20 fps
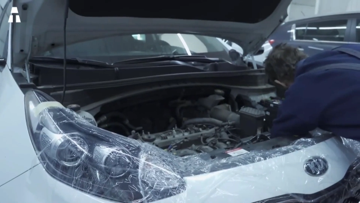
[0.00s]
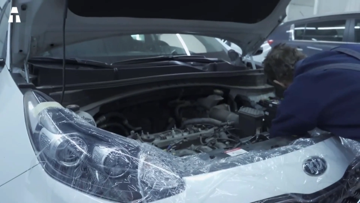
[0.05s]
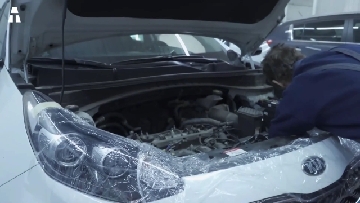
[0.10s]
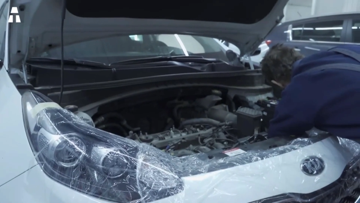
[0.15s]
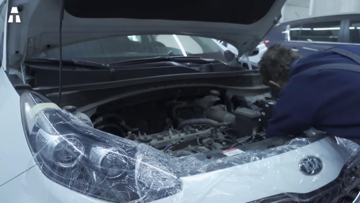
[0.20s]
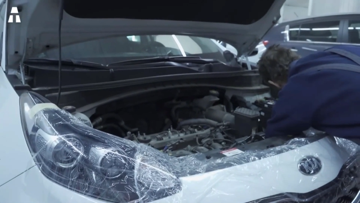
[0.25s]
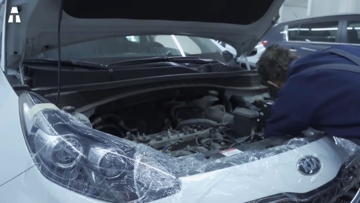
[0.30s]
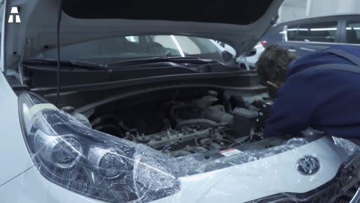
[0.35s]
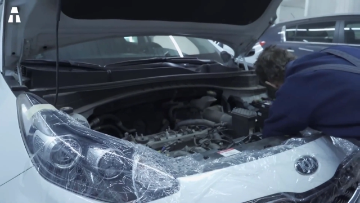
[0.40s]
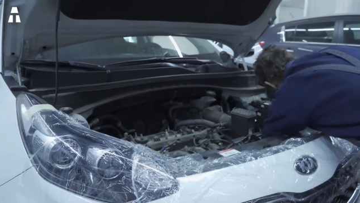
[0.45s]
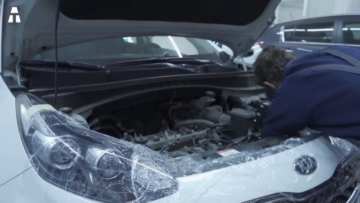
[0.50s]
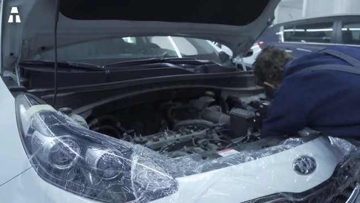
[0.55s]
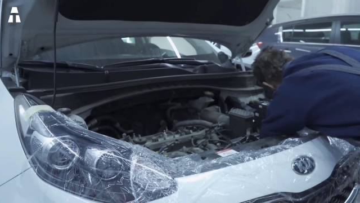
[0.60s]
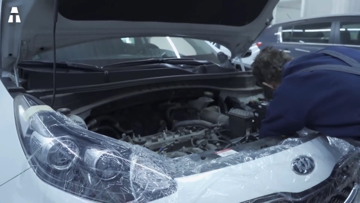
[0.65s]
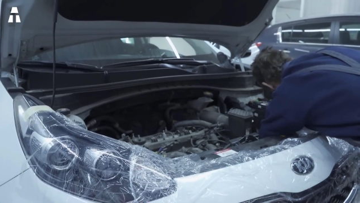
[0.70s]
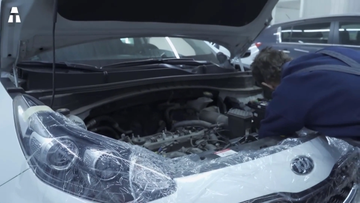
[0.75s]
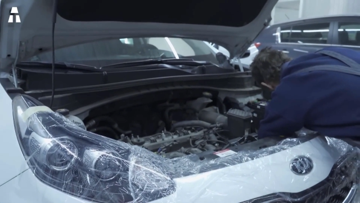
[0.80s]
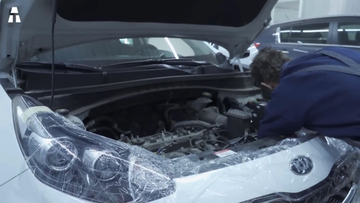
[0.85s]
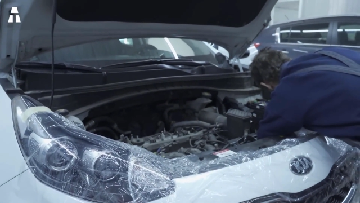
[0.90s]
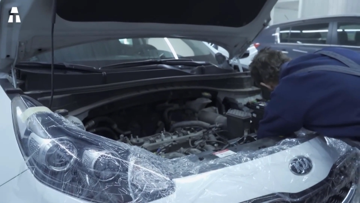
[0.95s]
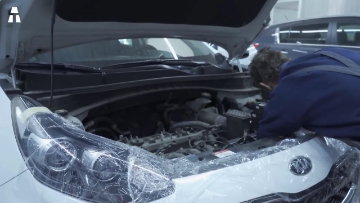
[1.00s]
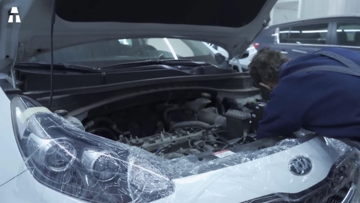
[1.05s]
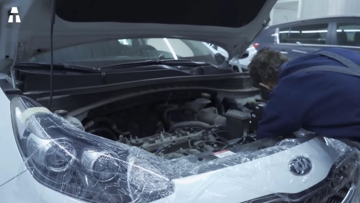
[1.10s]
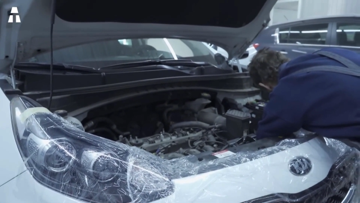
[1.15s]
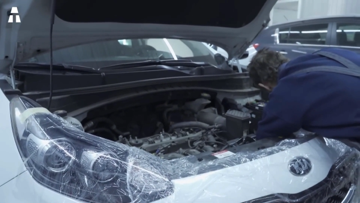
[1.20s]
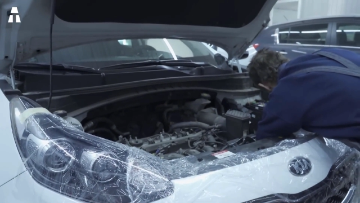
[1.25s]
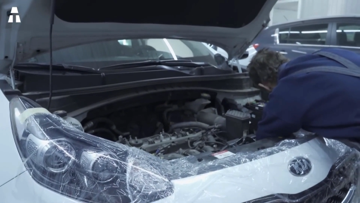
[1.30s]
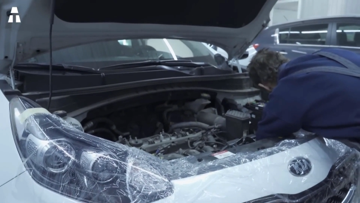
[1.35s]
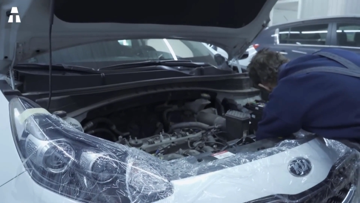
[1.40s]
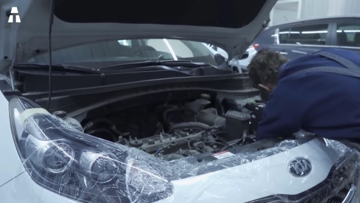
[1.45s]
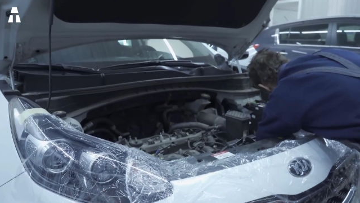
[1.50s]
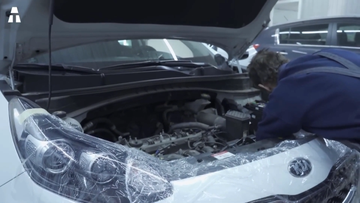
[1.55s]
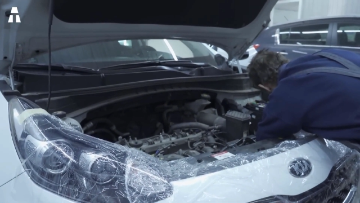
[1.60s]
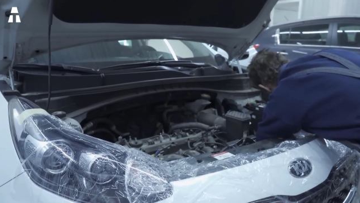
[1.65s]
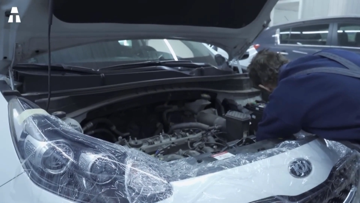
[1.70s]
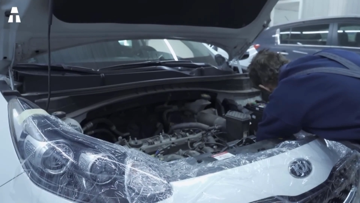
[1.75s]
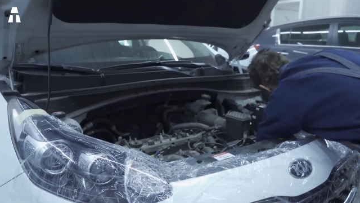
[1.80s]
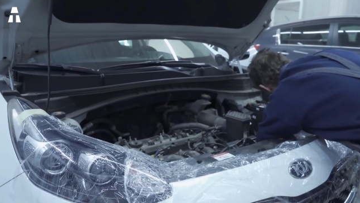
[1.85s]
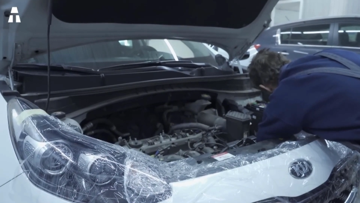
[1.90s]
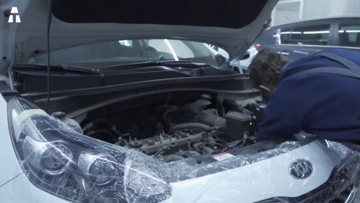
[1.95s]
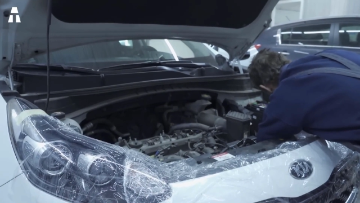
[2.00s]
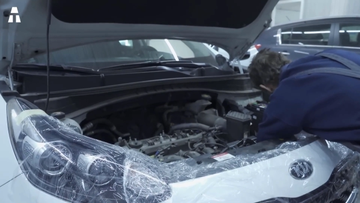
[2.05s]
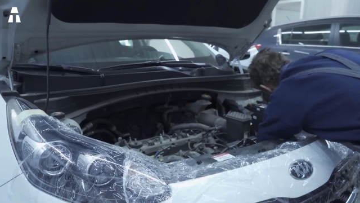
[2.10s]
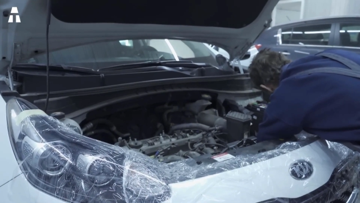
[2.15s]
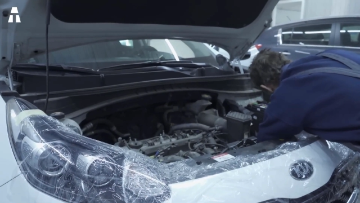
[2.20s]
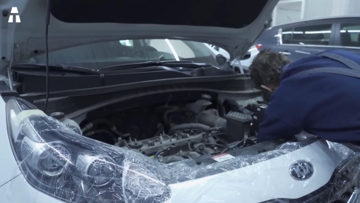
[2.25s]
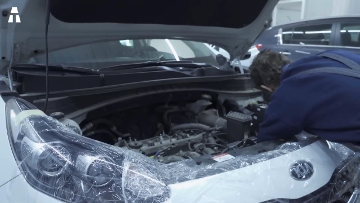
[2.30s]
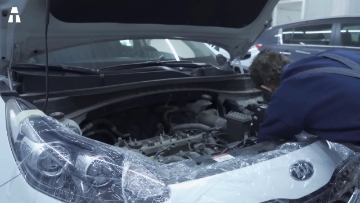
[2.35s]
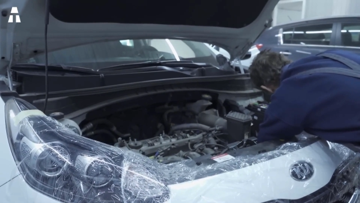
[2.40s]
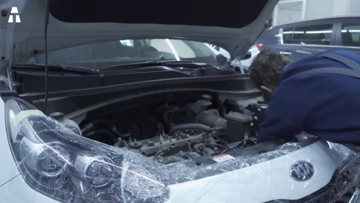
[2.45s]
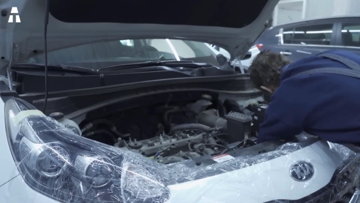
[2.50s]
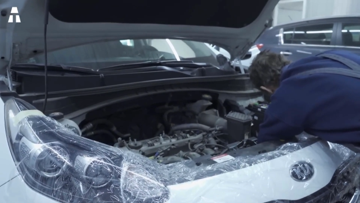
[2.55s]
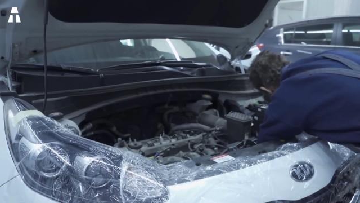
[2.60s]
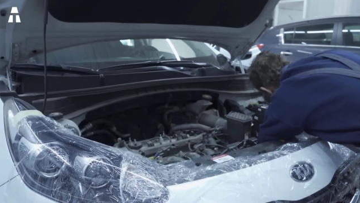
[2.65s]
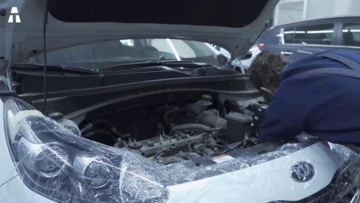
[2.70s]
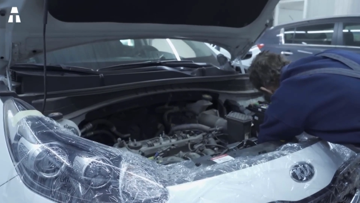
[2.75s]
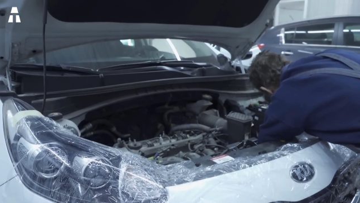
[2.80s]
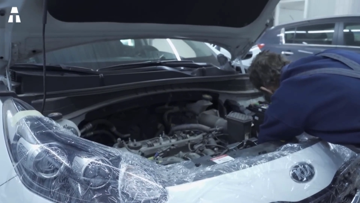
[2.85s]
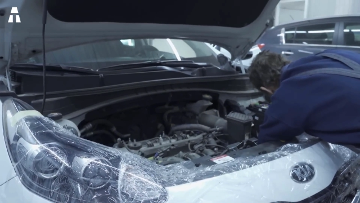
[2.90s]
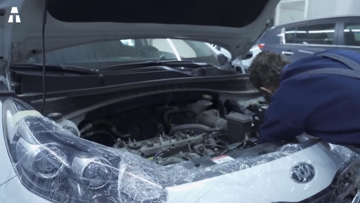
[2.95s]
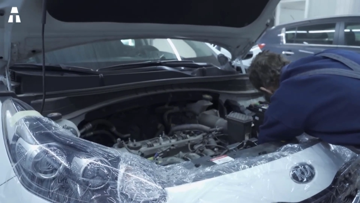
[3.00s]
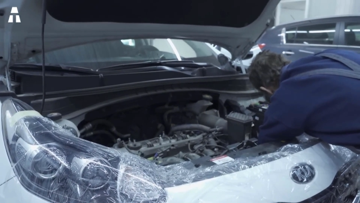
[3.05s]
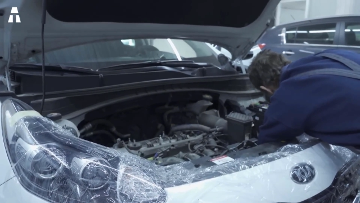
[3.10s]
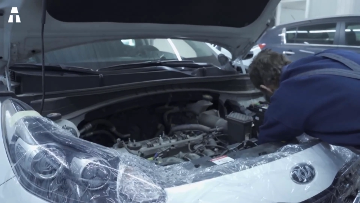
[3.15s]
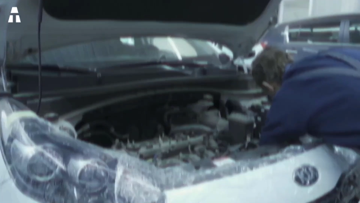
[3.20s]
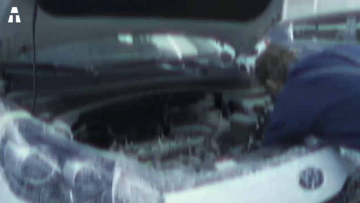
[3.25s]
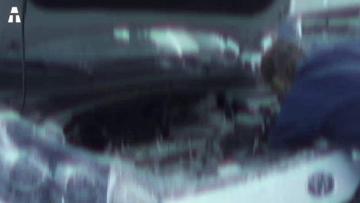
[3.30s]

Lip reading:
Nobody's mouth can be seen.